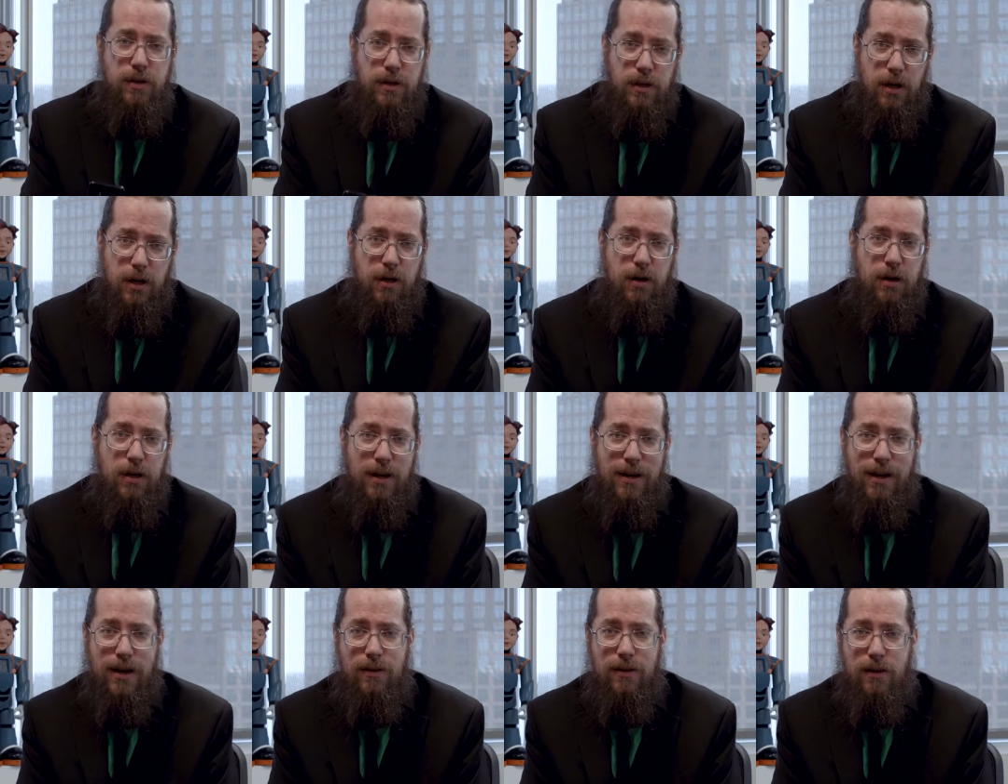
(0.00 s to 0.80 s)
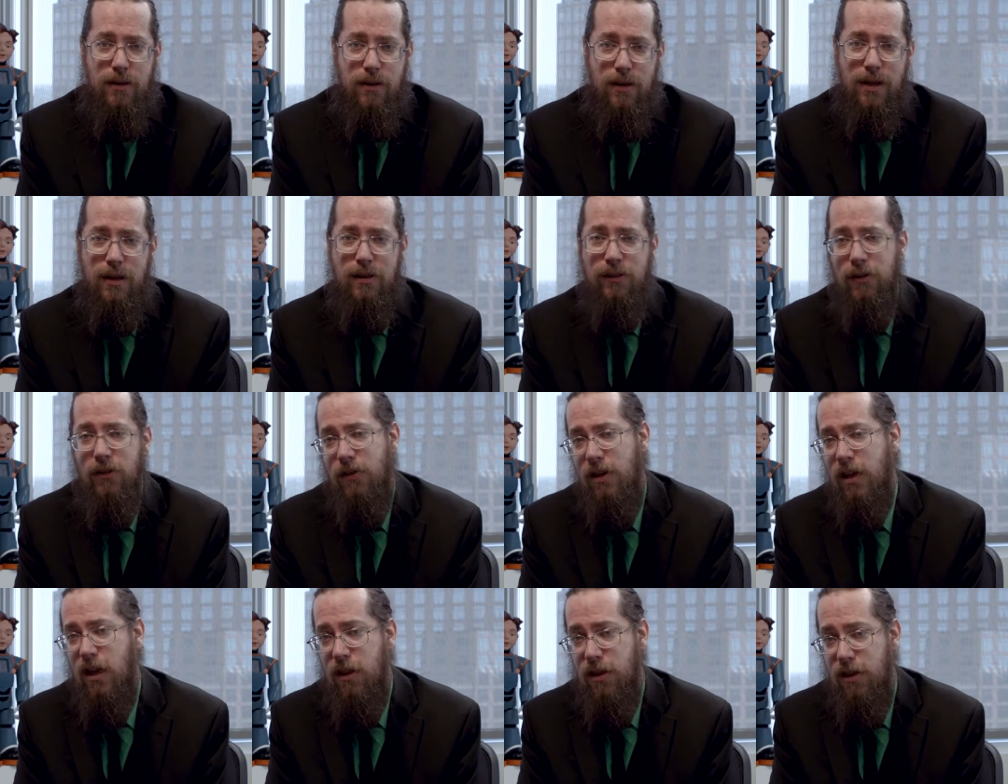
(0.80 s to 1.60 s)
they're connected to the
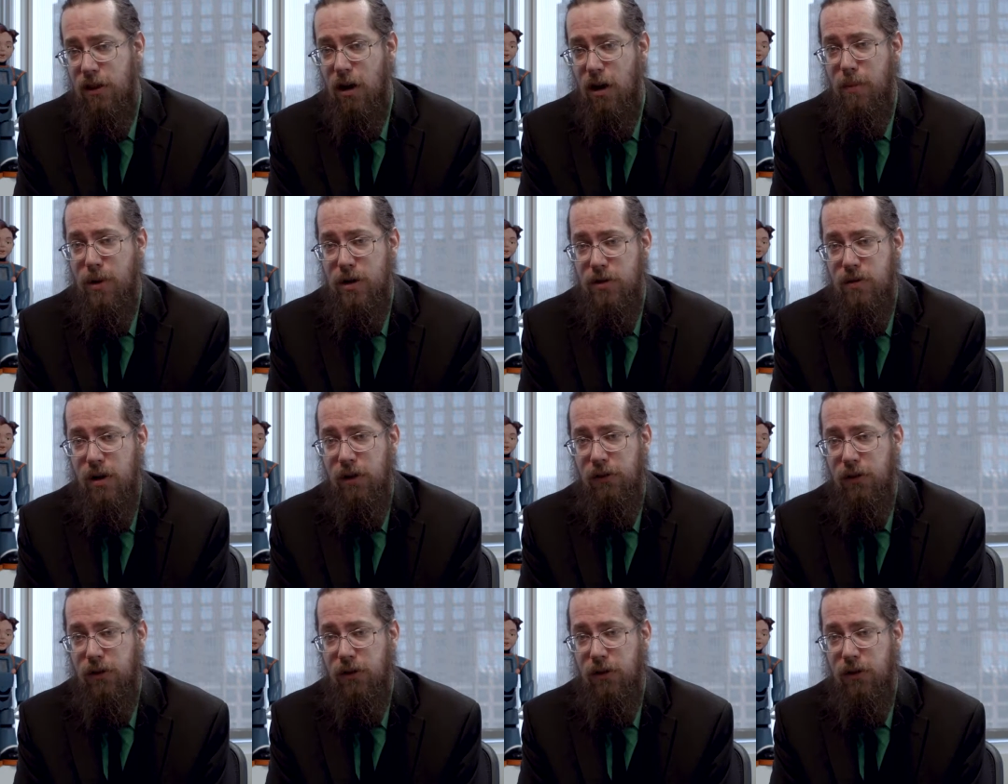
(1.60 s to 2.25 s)
existing Ethereum address